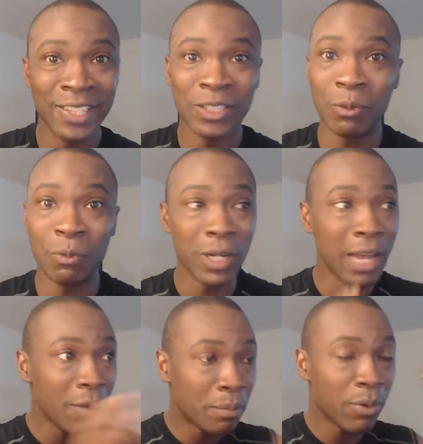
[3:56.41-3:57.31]
So
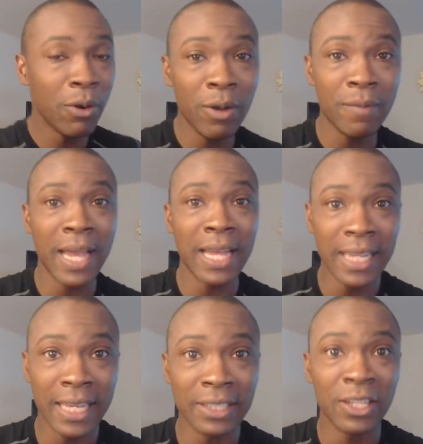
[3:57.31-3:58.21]
whatever program that
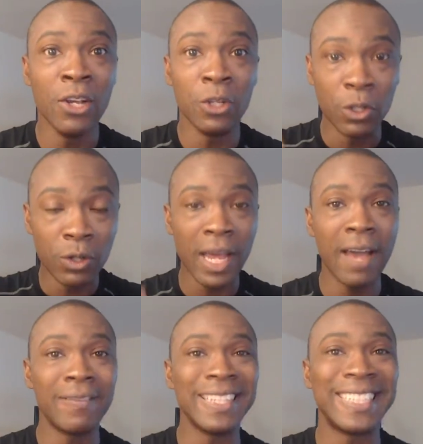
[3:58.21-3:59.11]
is, you're going to
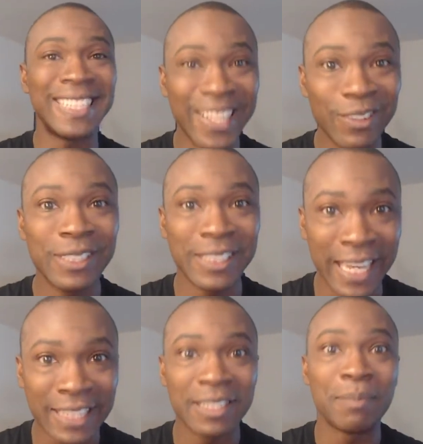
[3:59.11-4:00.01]
have the skill
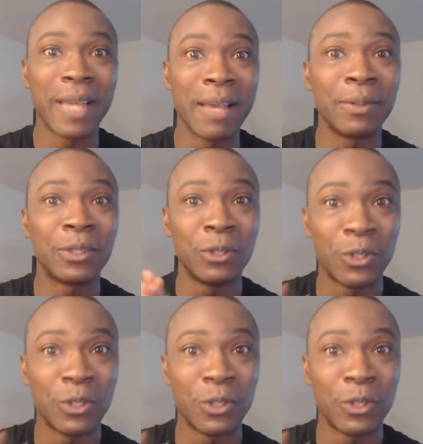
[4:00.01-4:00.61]
sets to be able to